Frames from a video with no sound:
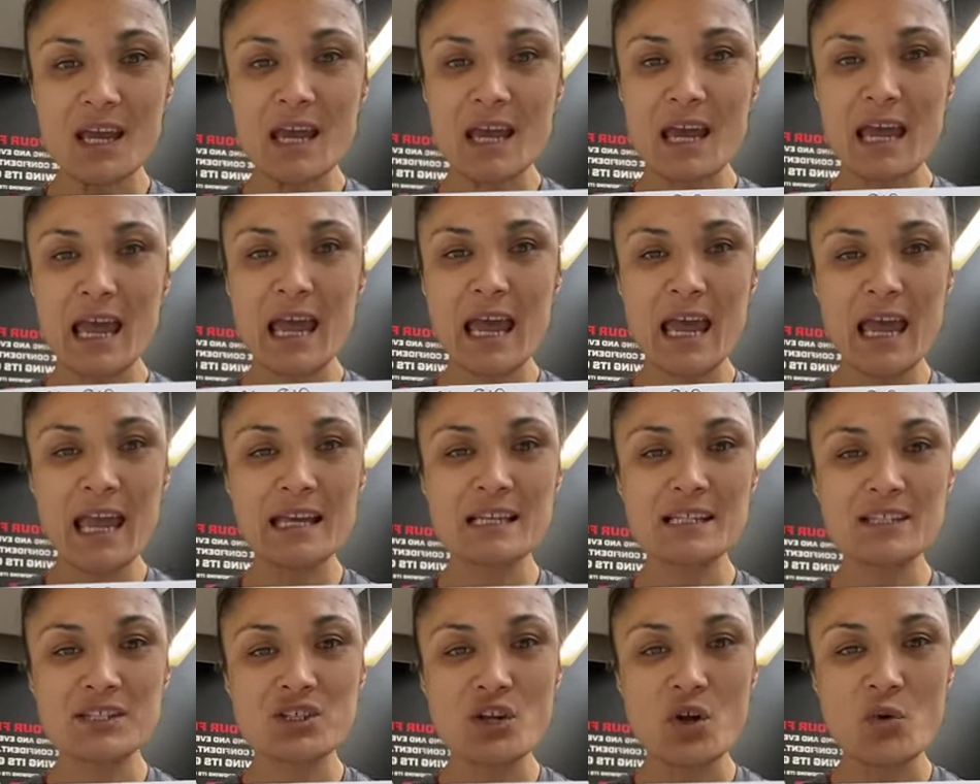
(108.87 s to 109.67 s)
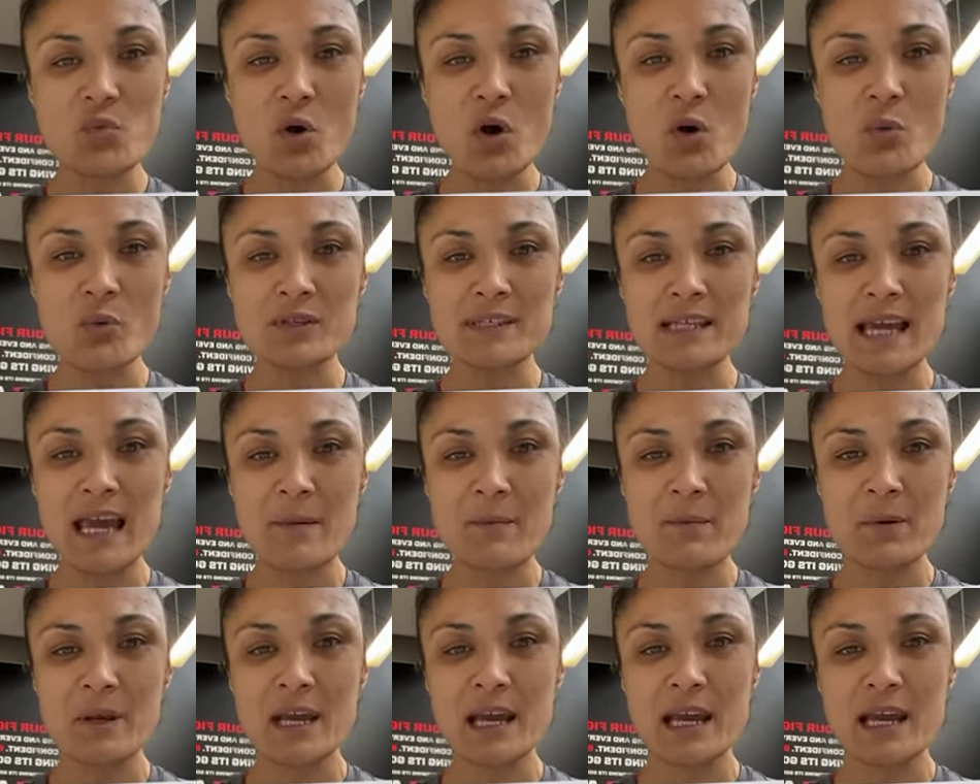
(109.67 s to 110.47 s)
And so what was
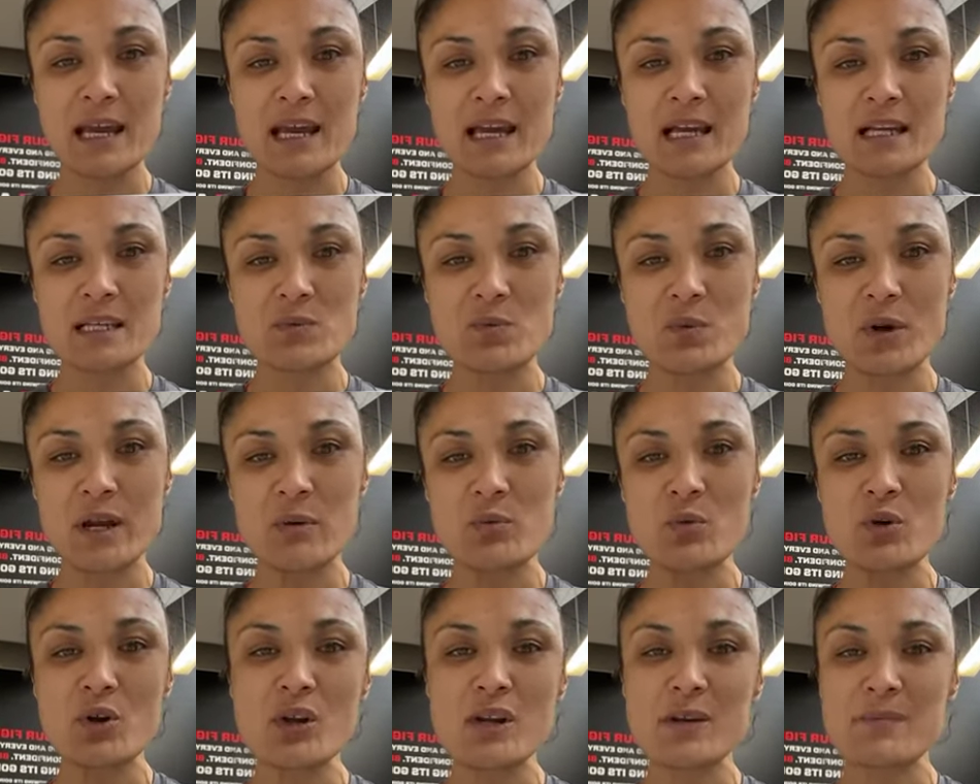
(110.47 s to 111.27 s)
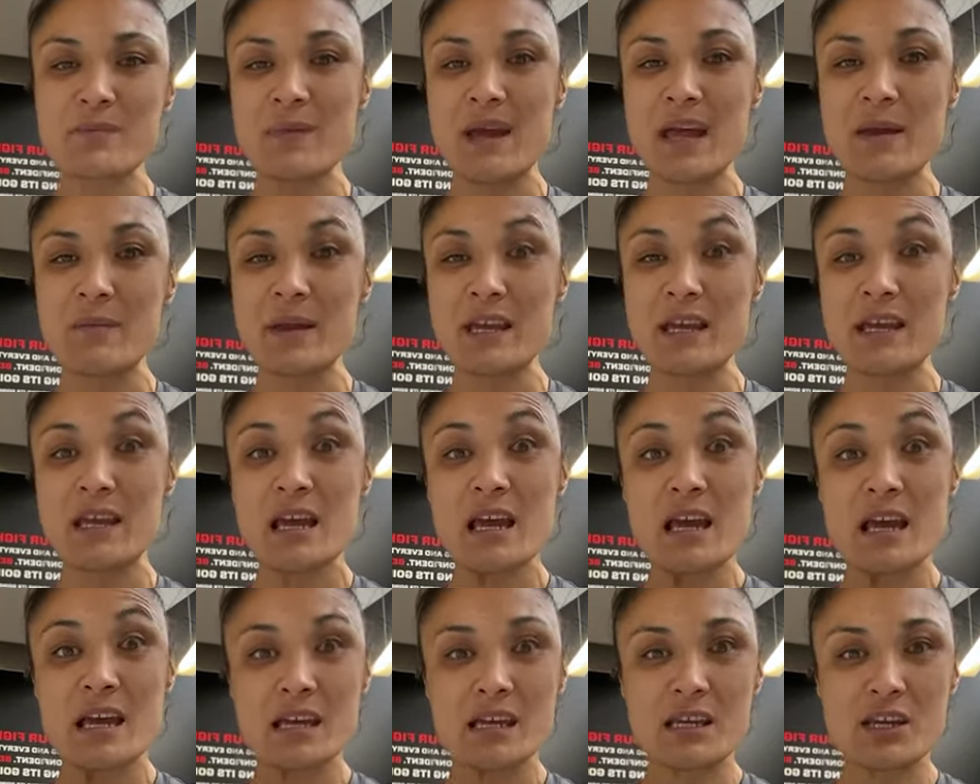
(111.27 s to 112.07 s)
happening is we would maybe,
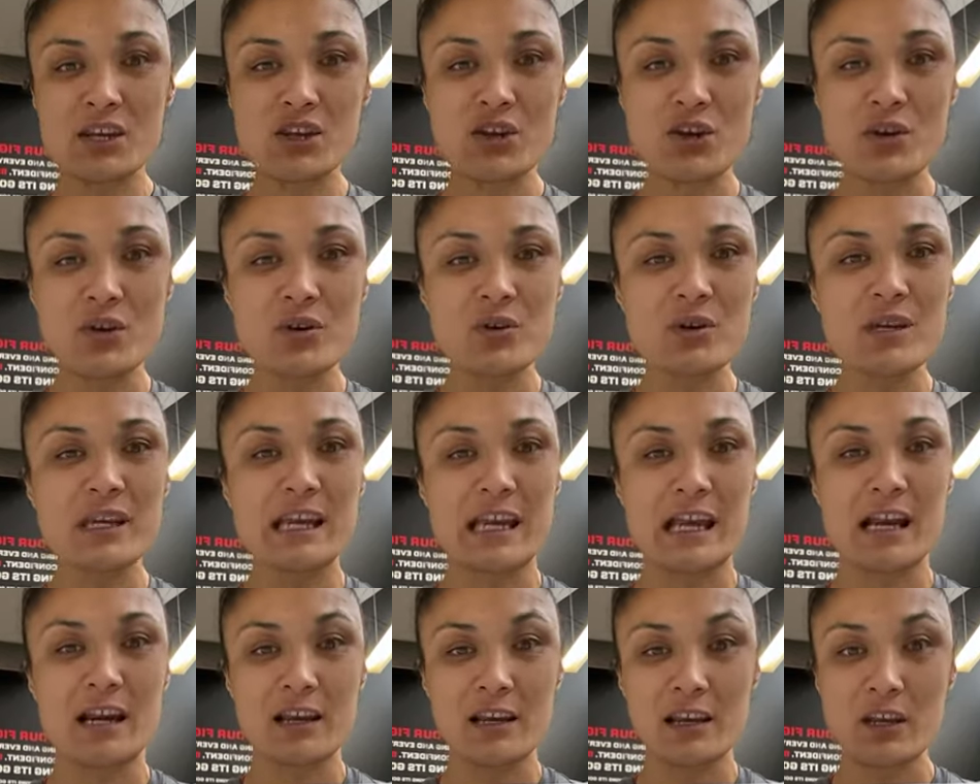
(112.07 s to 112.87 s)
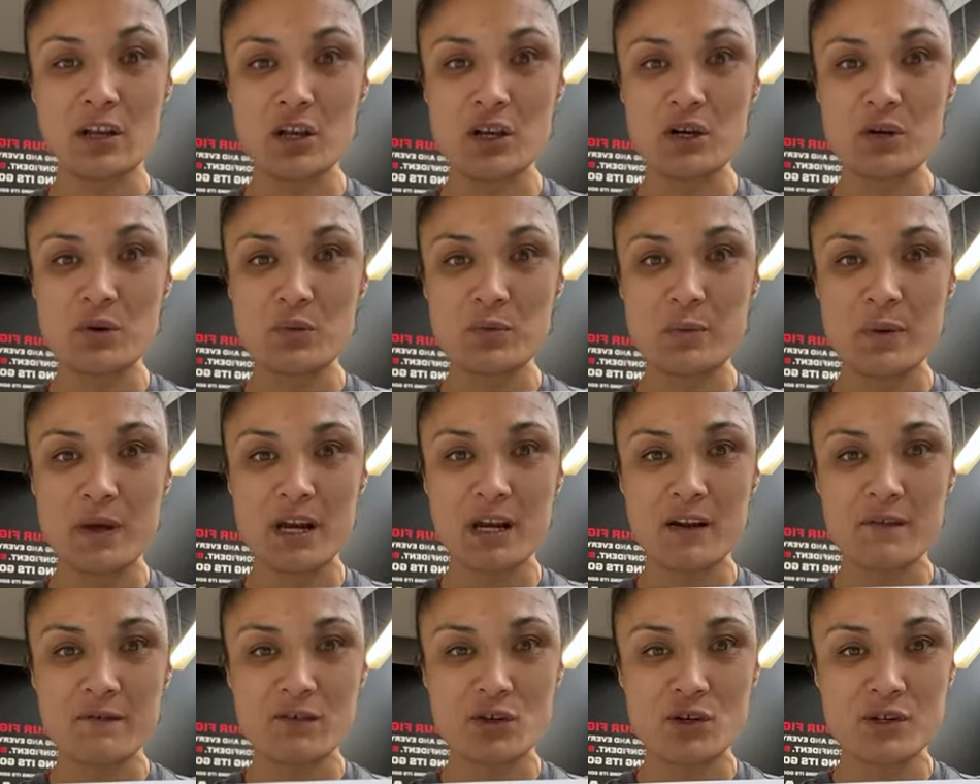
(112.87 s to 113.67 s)
get a little bit
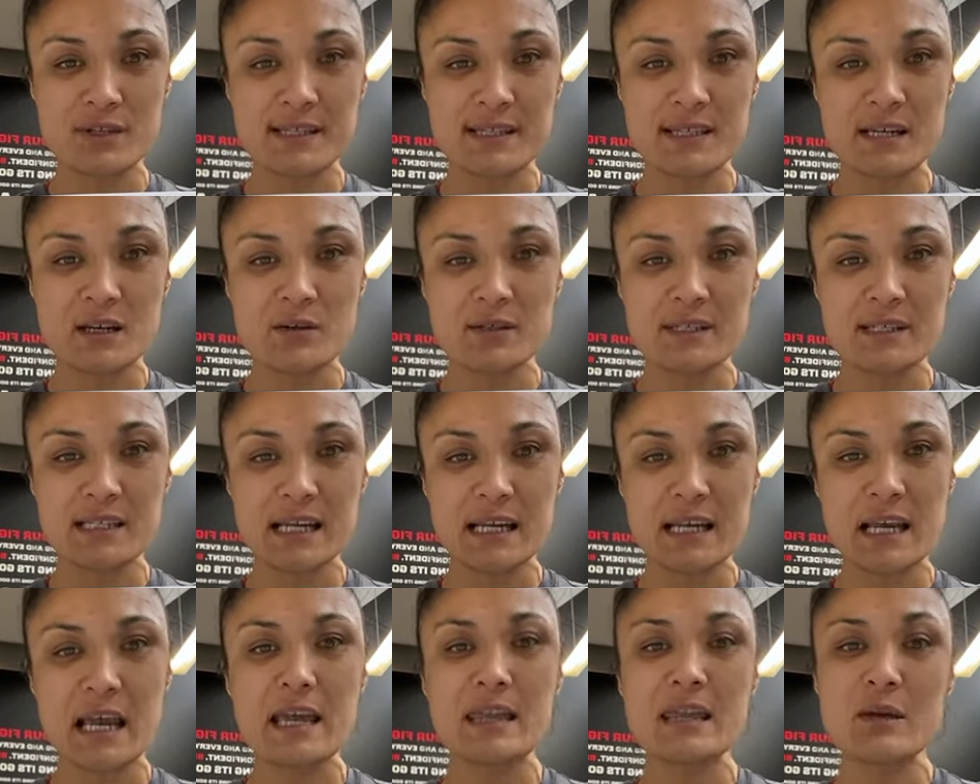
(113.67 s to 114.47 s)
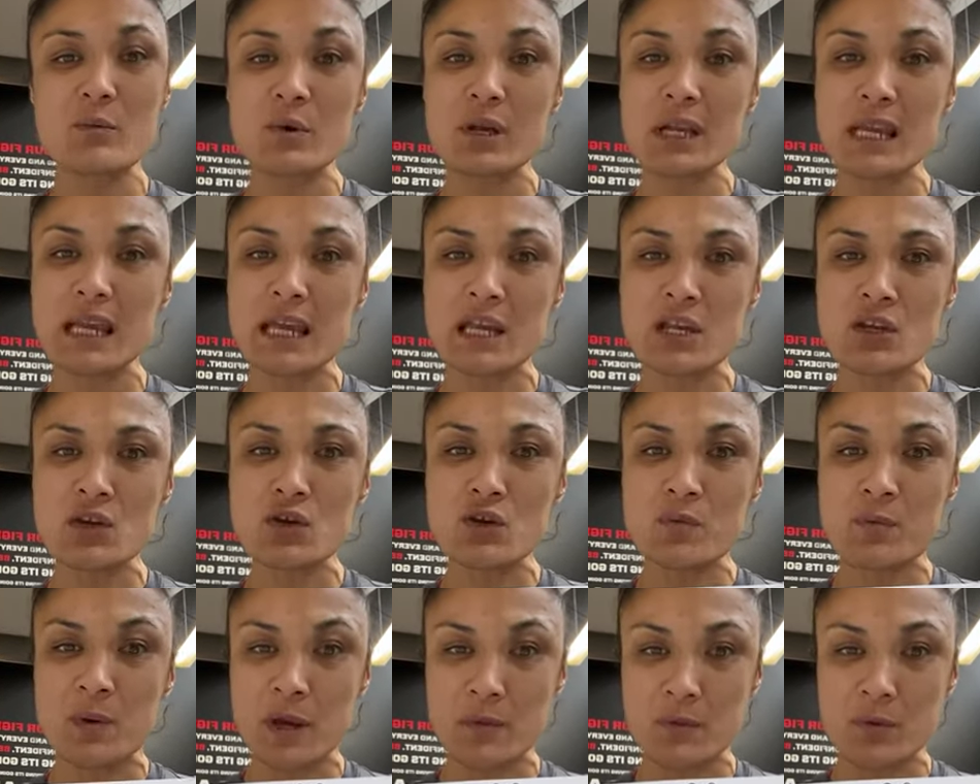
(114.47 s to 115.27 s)
of new skill set, and then we'd get
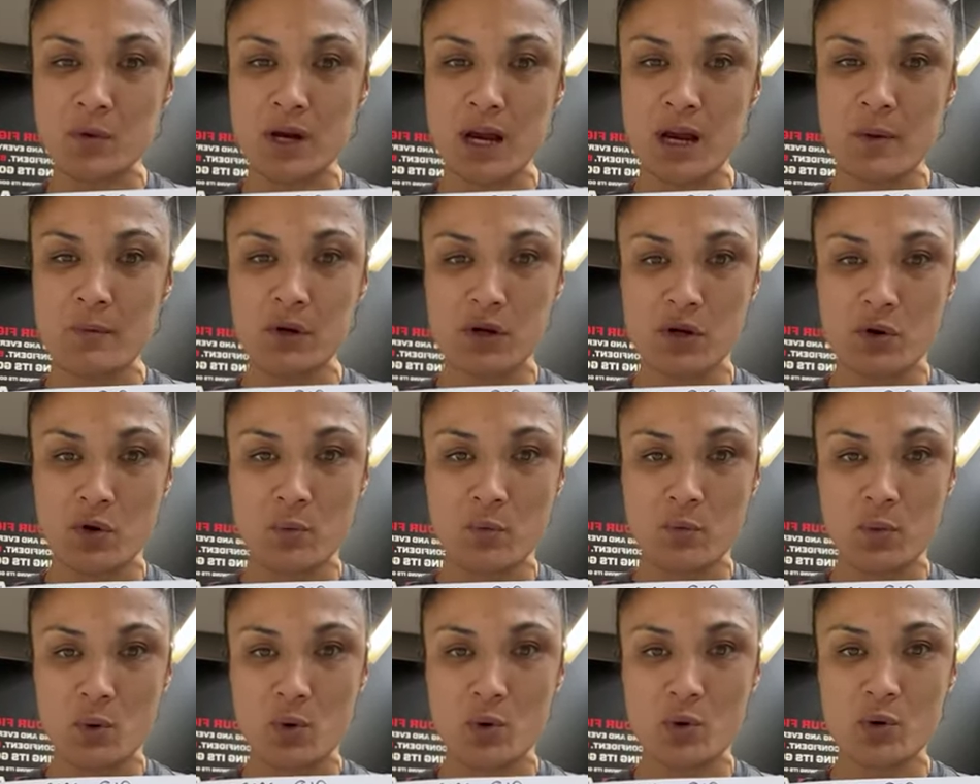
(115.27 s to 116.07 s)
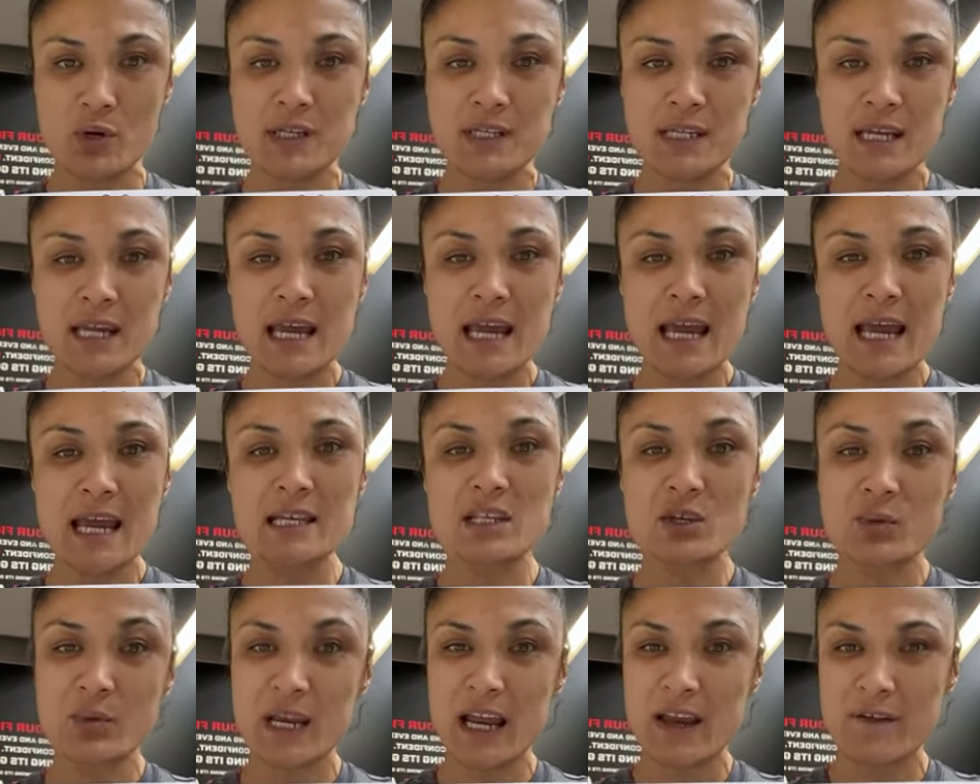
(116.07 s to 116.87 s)
new people coming on board, and
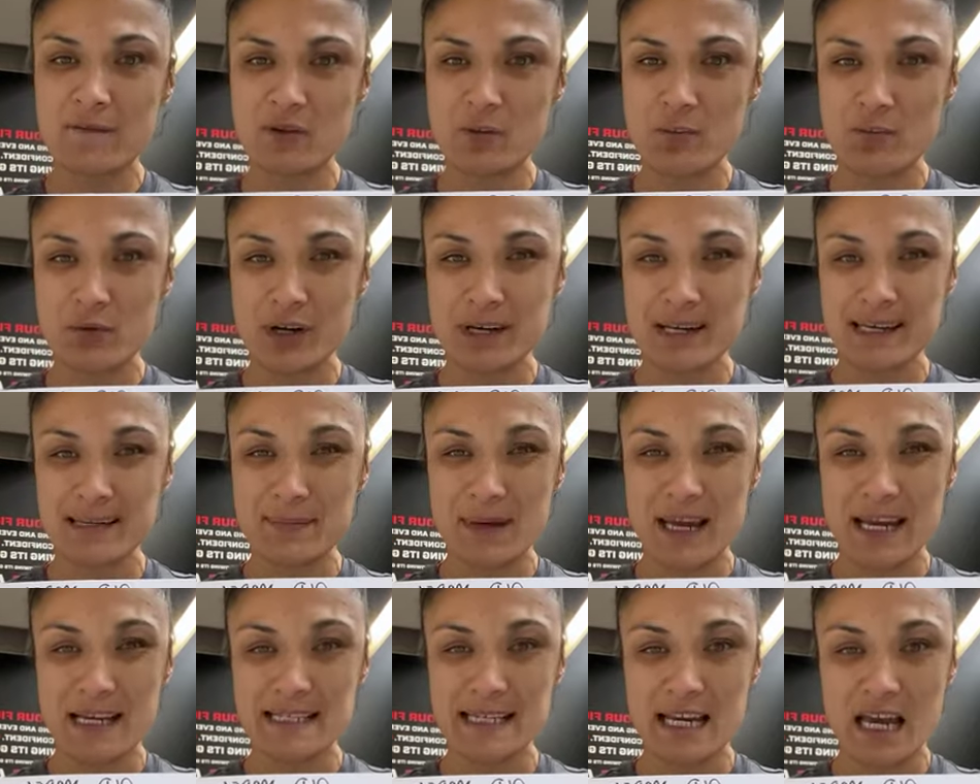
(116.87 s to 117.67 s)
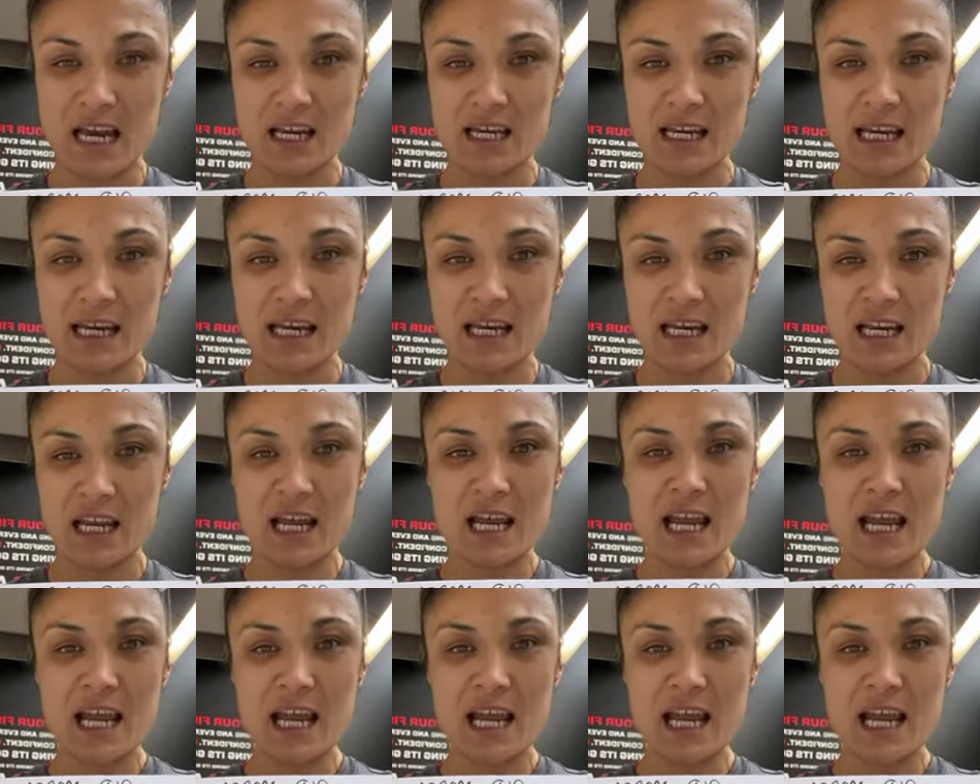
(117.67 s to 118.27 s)
so we'd have to bring it back down again.